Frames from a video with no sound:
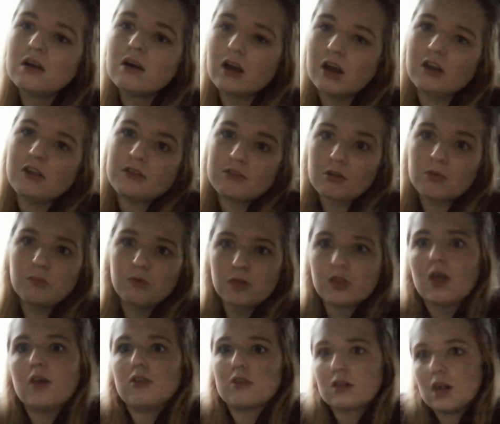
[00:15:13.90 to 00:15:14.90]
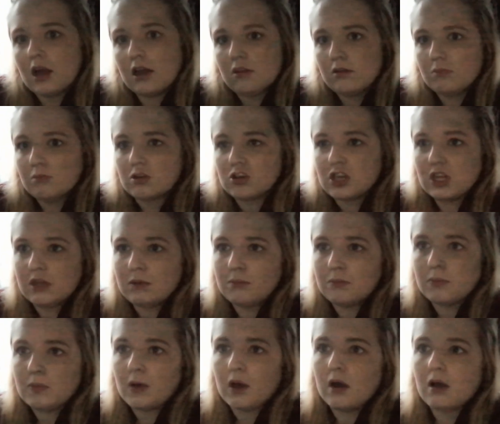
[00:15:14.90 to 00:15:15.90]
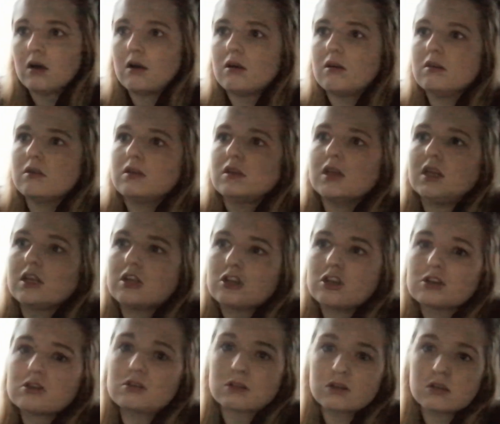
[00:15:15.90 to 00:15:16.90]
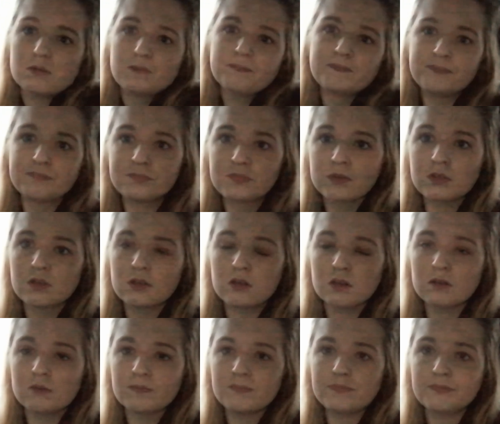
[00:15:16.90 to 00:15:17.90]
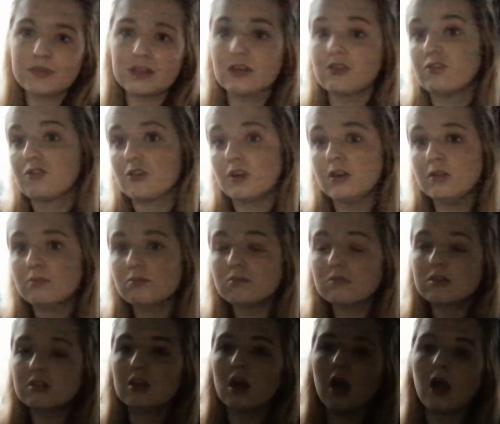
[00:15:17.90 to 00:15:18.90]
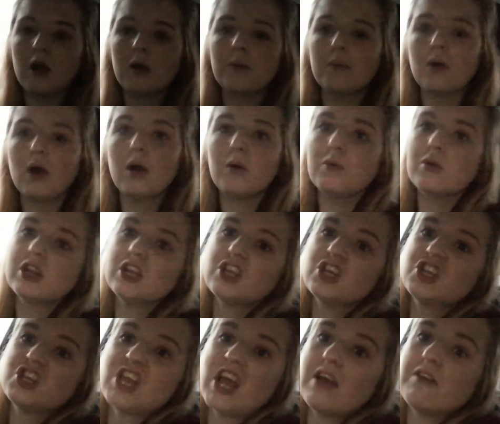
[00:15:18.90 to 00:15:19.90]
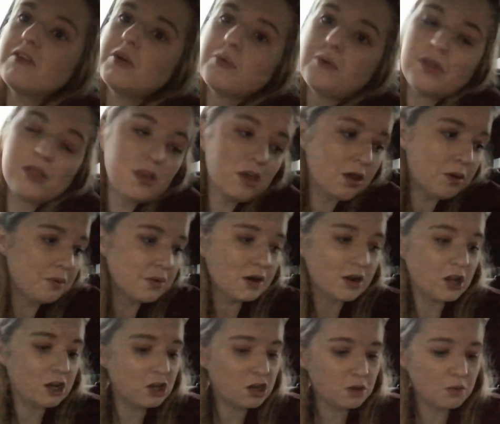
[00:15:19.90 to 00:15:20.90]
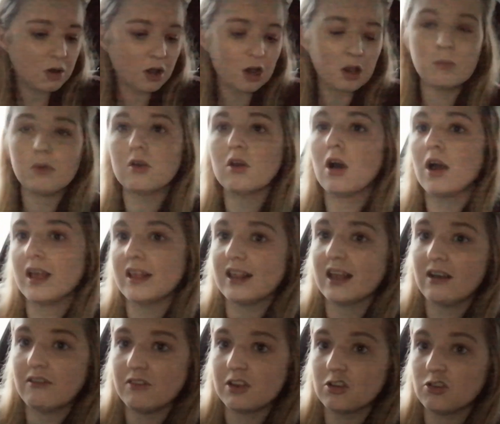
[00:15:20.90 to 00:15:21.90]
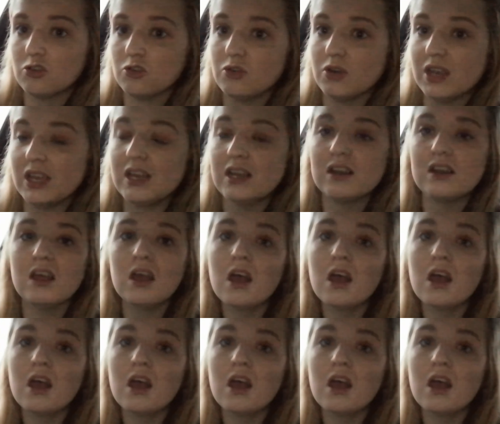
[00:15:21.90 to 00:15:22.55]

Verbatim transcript: I know someone on the other side of the machine, but it's just different. So I wanted to share it with you, and I do hope you guys have enjoyed.